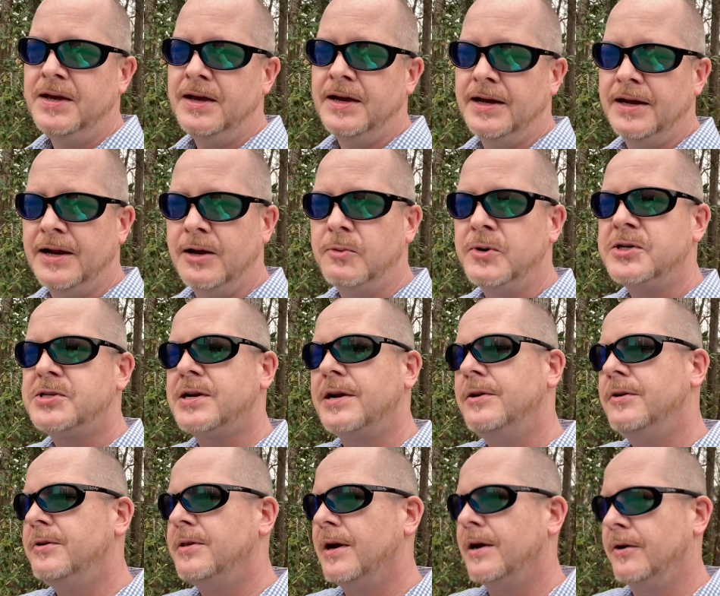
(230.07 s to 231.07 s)
And I wish I
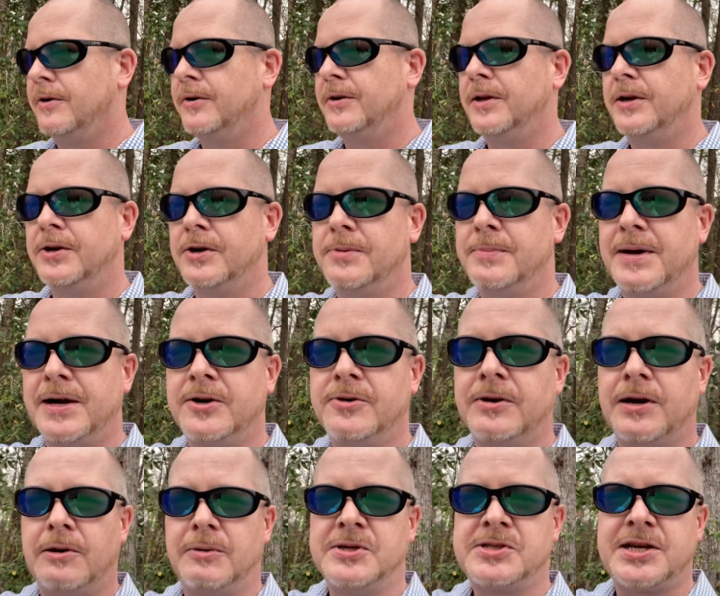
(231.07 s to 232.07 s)
knew that earlier in my
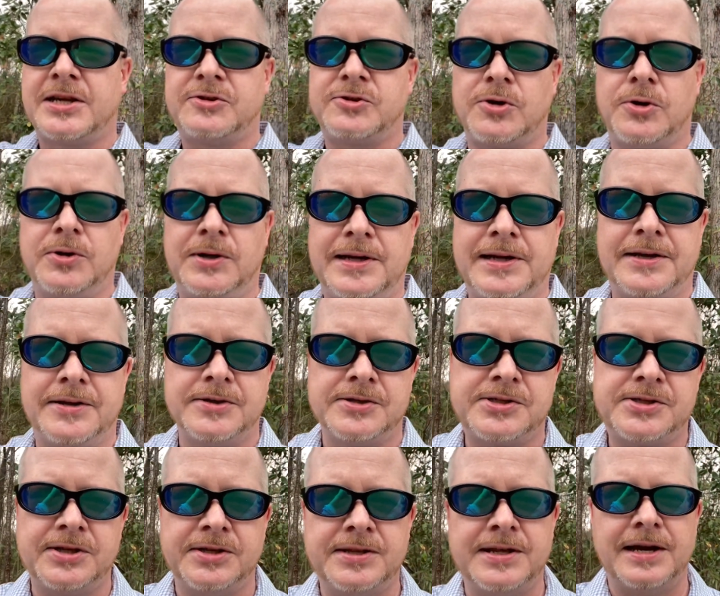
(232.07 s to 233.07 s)
career. I wish I totally
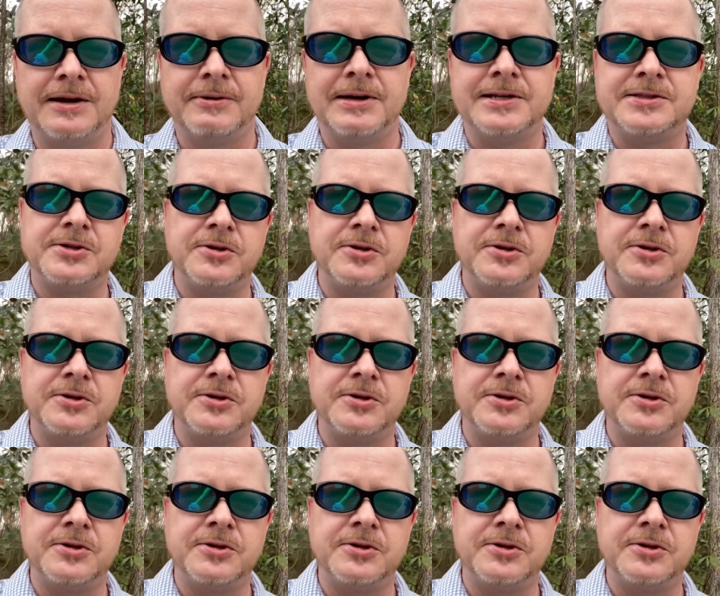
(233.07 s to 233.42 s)
understood that, right?